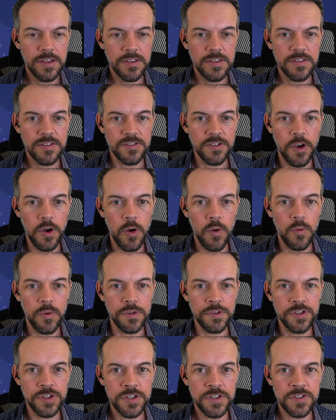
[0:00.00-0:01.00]
So
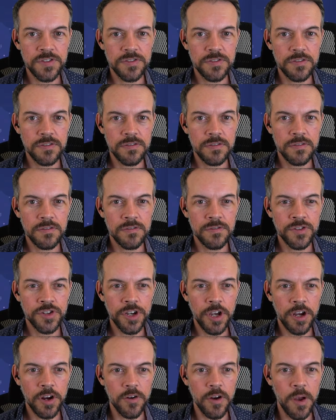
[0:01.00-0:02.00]
we'll just
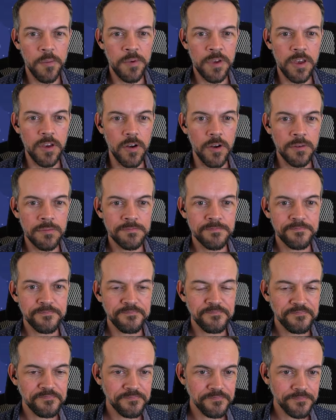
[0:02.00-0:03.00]
chuck her up here.
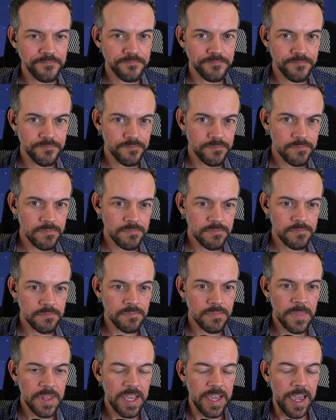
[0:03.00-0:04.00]

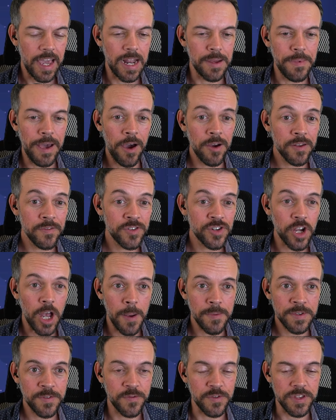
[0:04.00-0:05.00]
And I'm out of
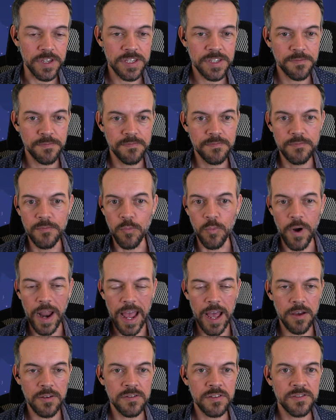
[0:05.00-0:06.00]
shops for this
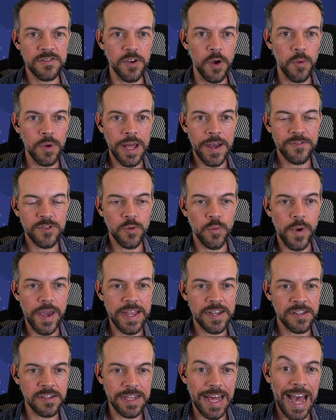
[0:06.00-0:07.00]
round, so we'll have to
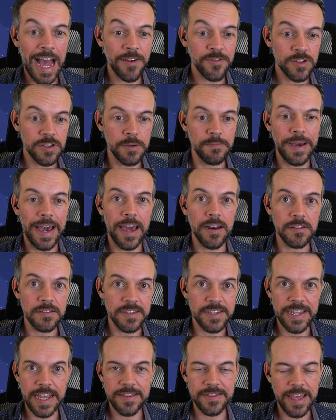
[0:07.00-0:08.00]
wait till after the battle
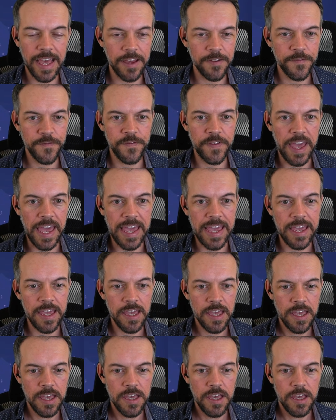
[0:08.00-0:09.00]
to get that Fae
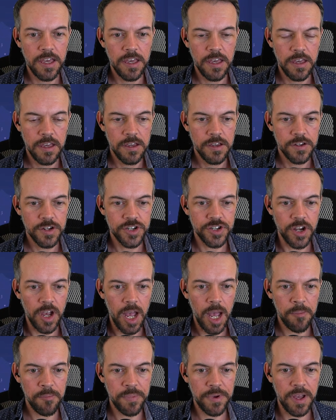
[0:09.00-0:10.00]
shop.